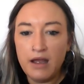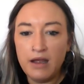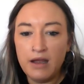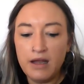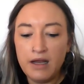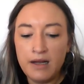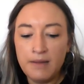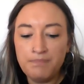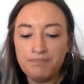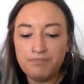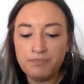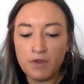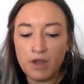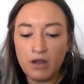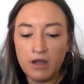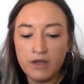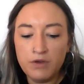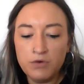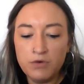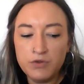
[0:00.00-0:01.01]
I
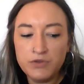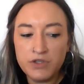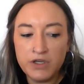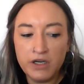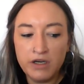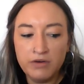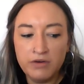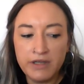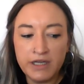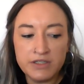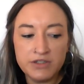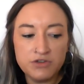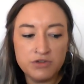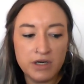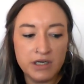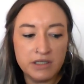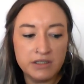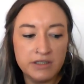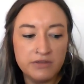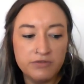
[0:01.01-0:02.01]
also get
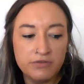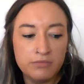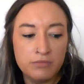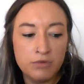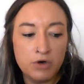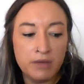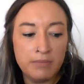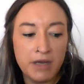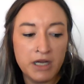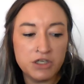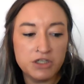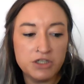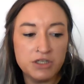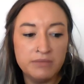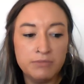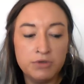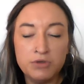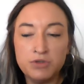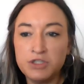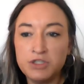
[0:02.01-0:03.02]
distracted from what I'm
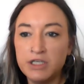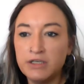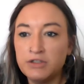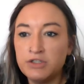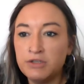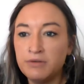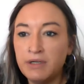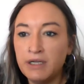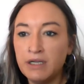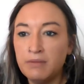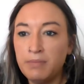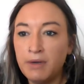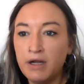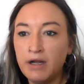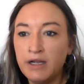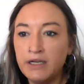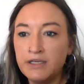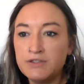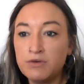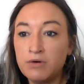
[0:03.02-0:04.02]
actually mooching doing
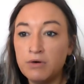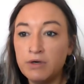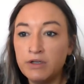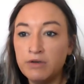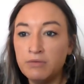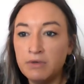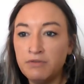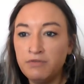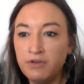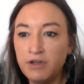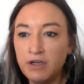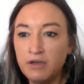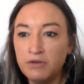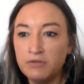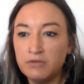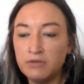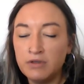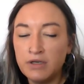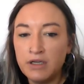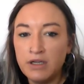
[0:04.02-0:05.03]
by scrolling on my
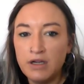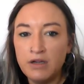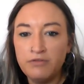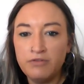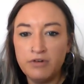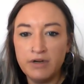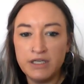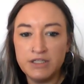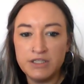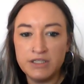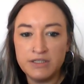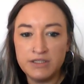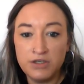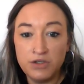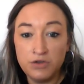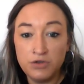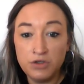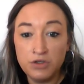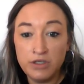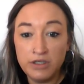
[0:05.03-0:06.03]
phone for ages. So
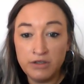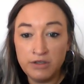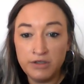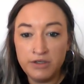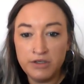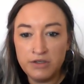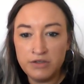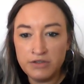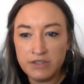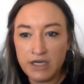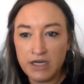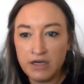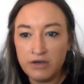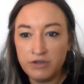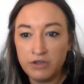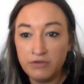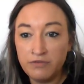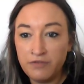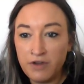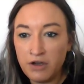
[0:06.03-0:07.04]
you can include how
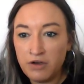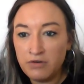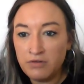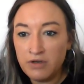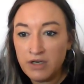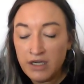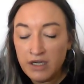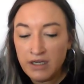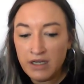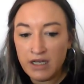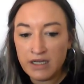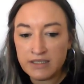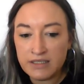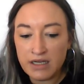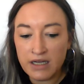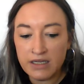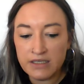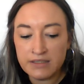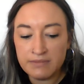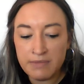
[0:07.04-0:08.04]
your phone
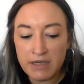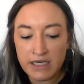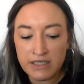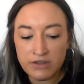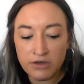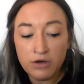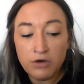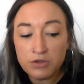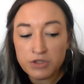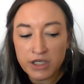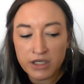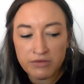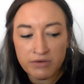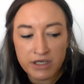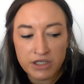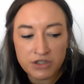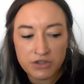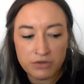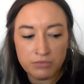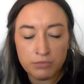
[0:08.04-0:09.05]
has made a whole
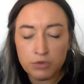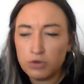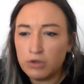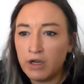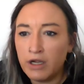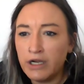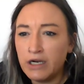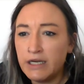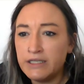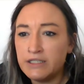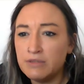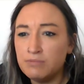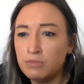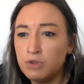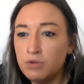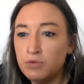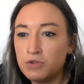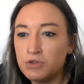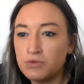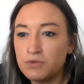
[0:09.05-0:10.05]
generation more likely to
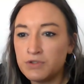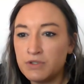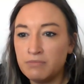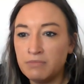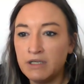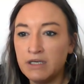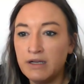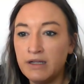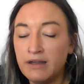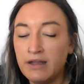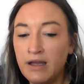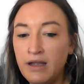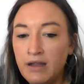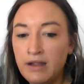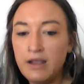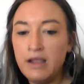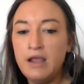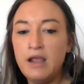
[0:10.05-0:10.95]
mooch or something like that.